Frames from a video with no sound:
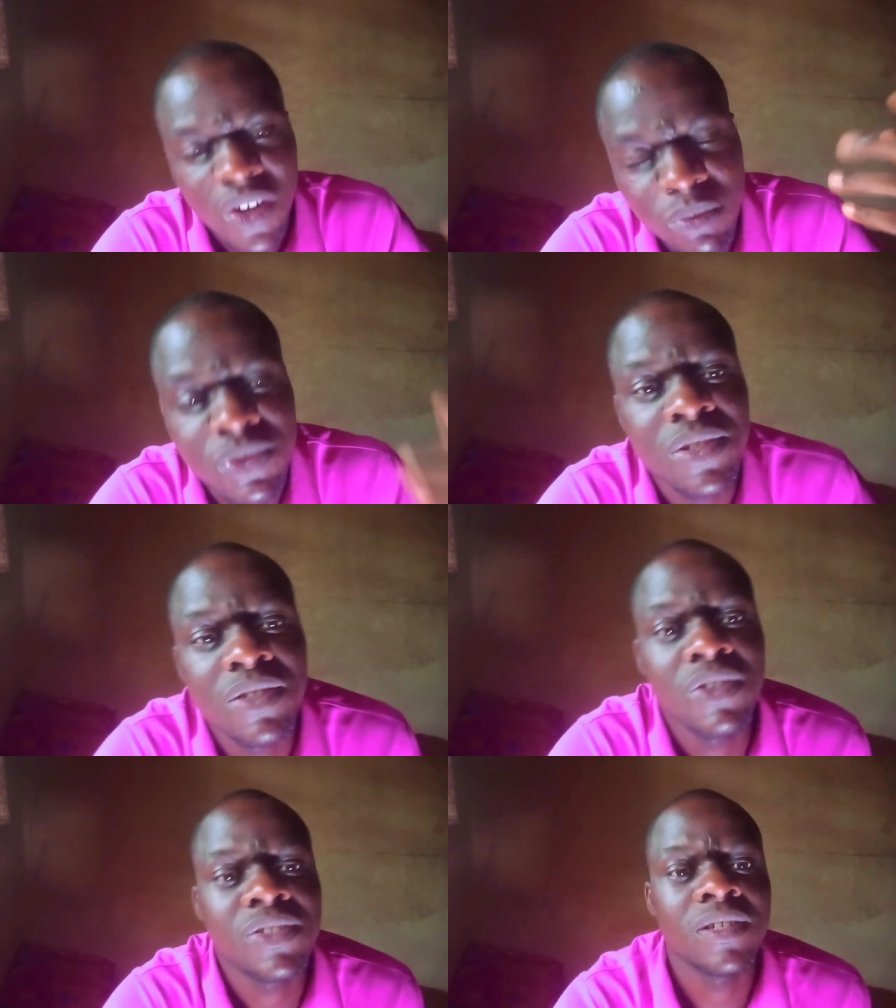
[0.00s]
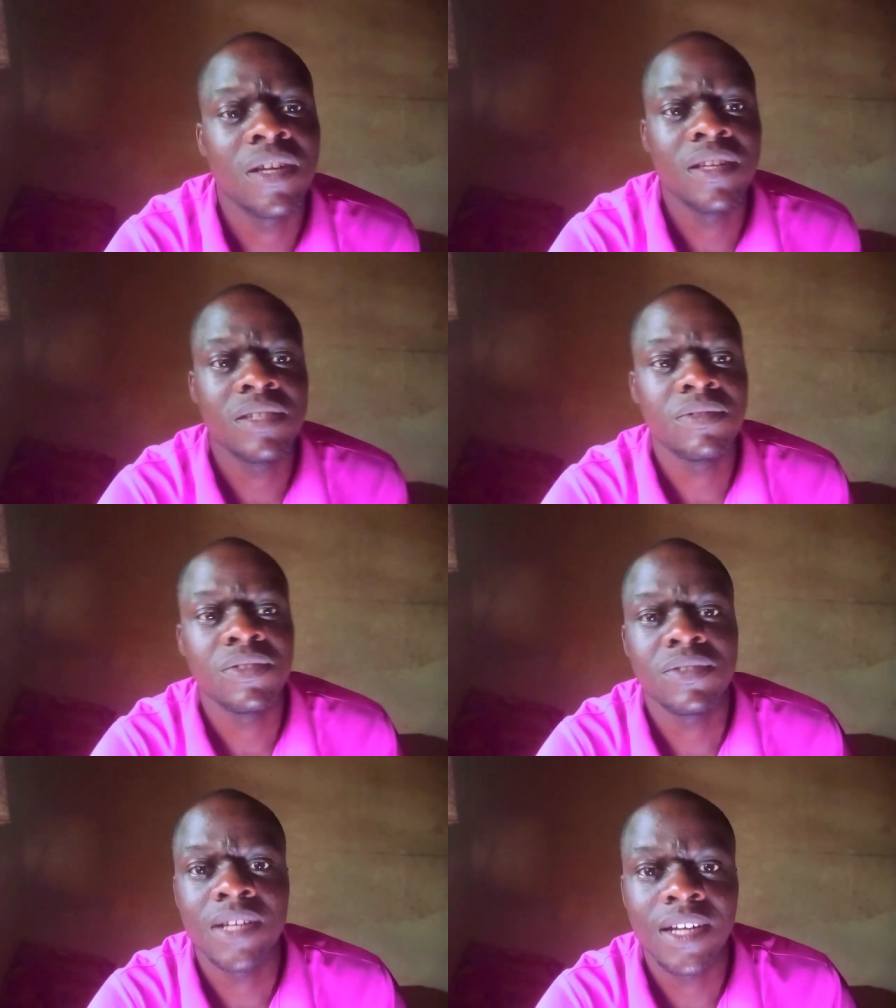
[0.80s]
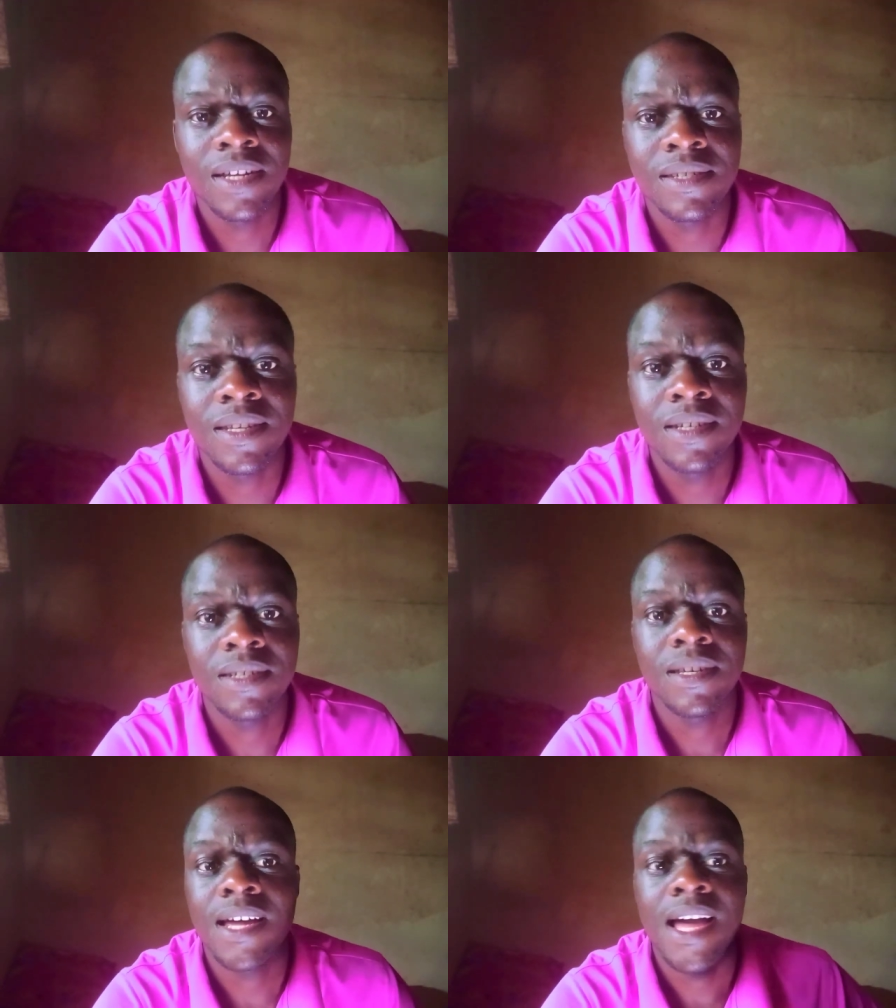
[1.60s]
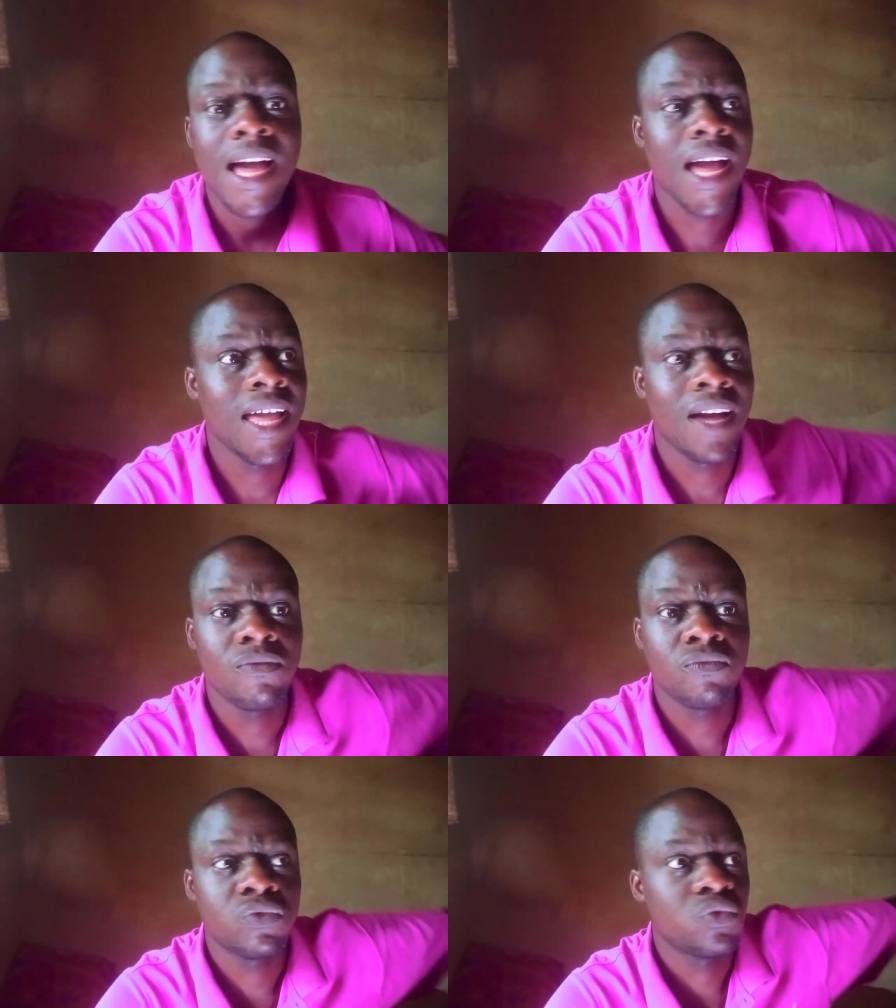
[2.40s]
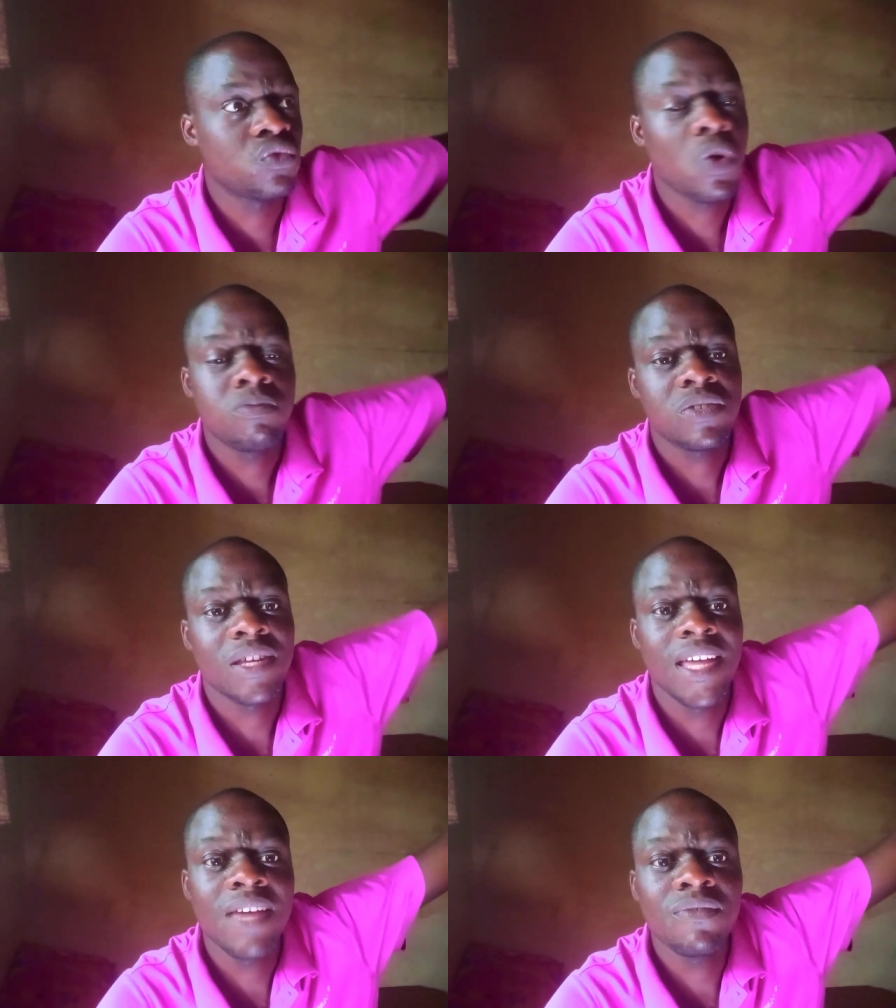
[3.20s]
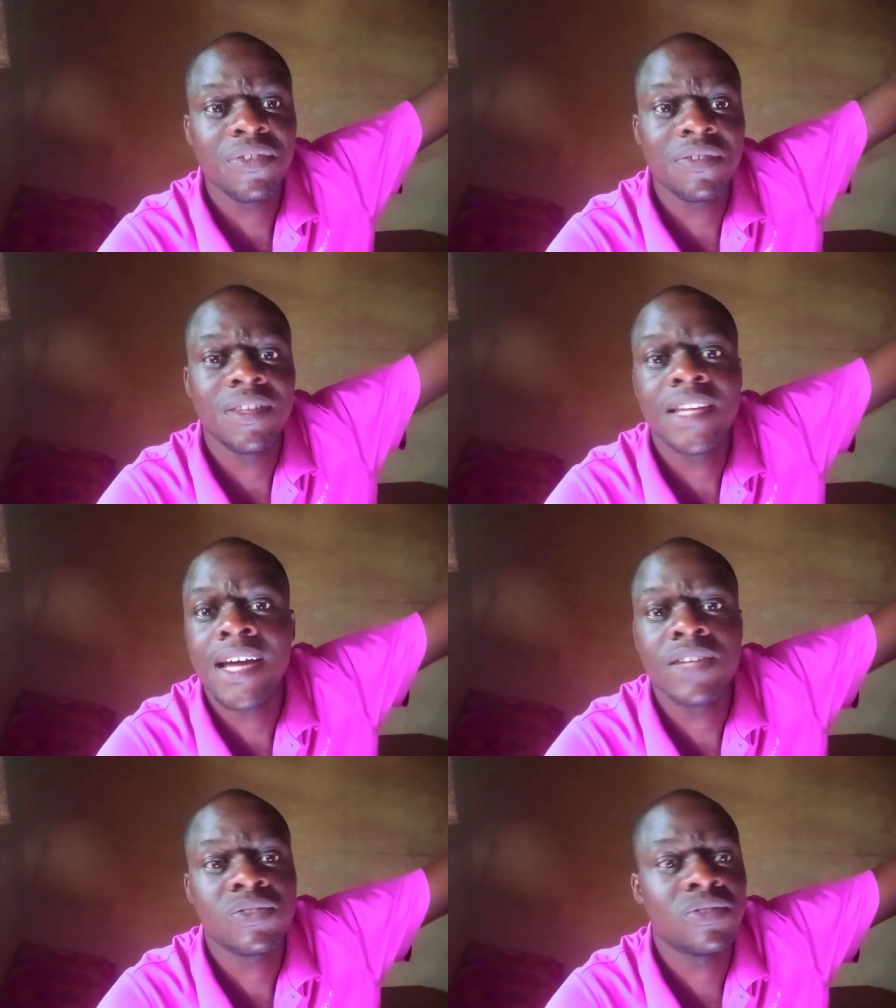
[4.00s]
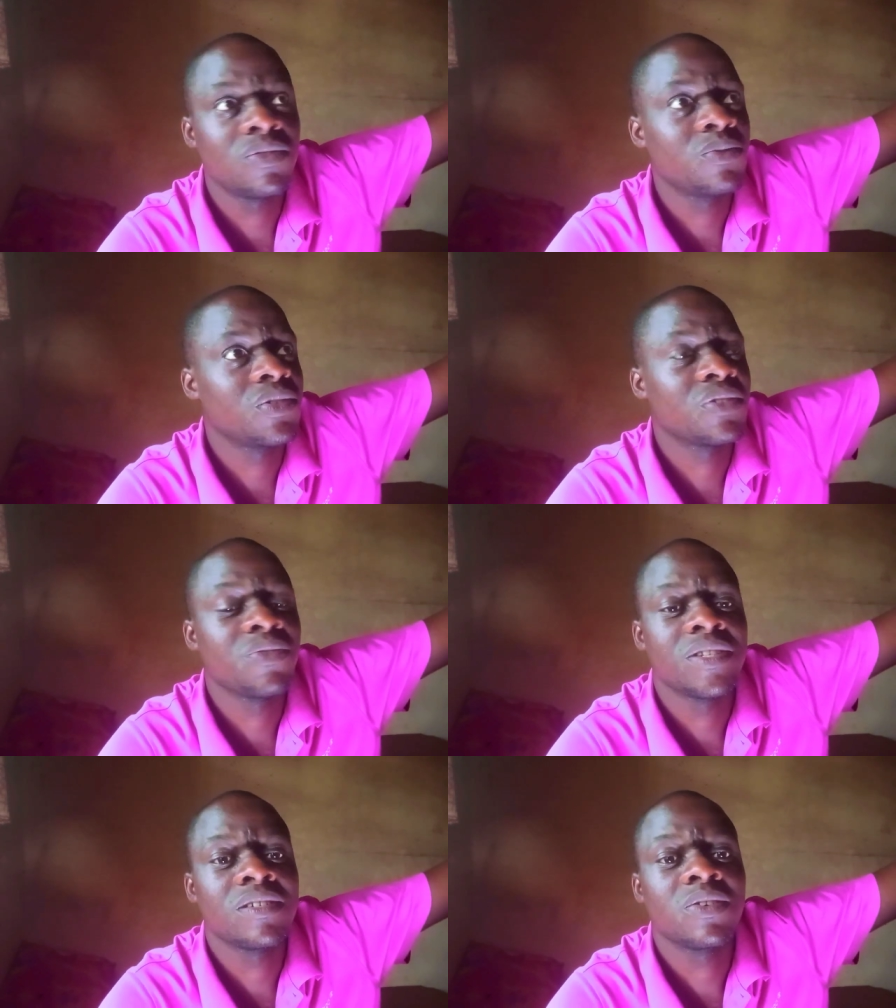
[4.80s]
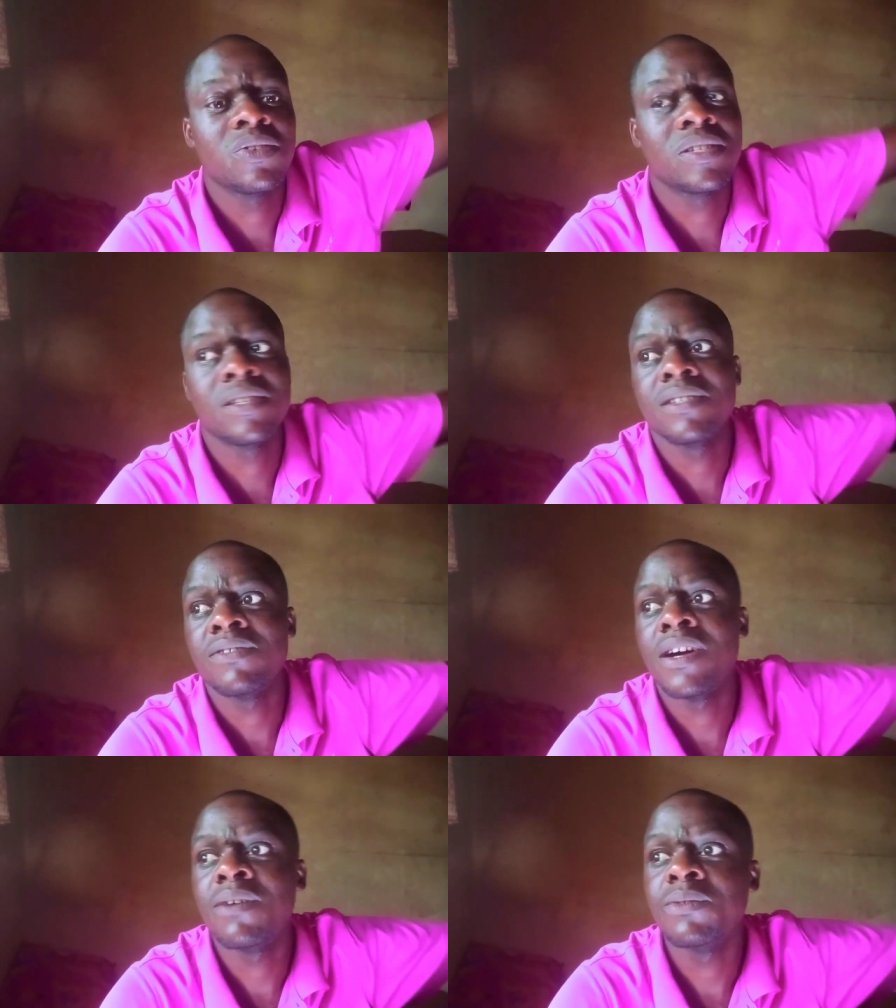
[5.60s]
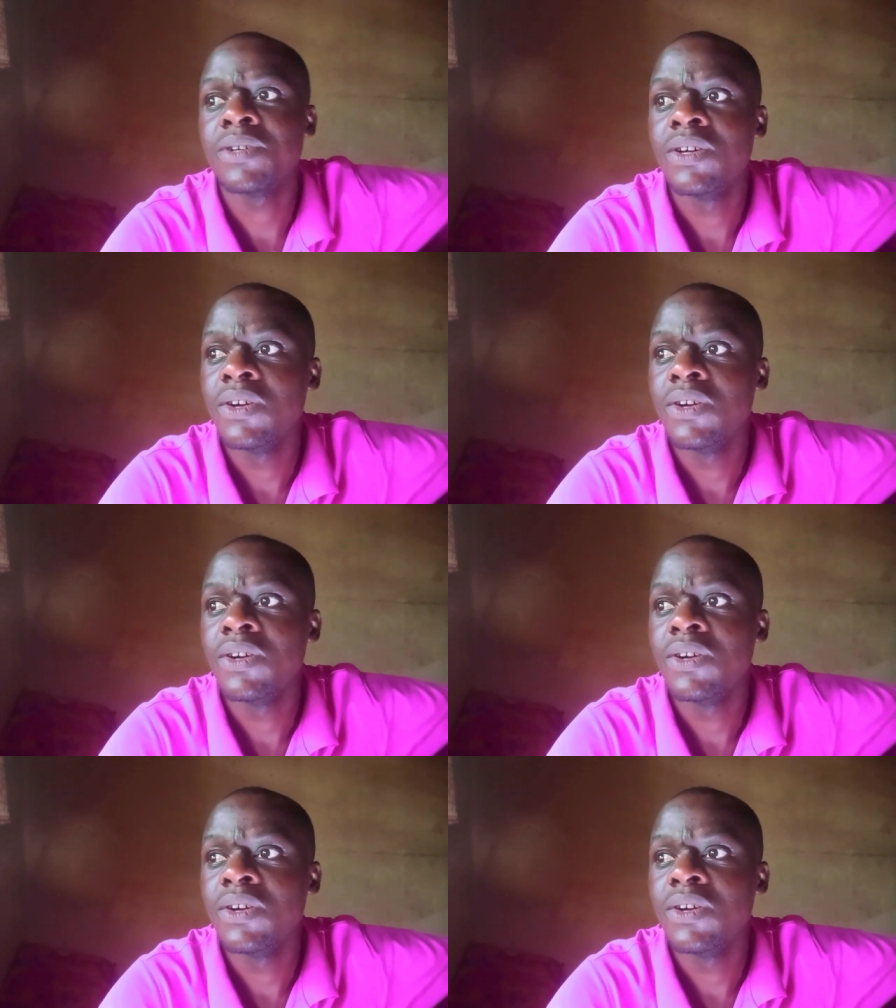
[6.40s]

i will see us in our next videos like i said i have dropped everything that has to do with creating content around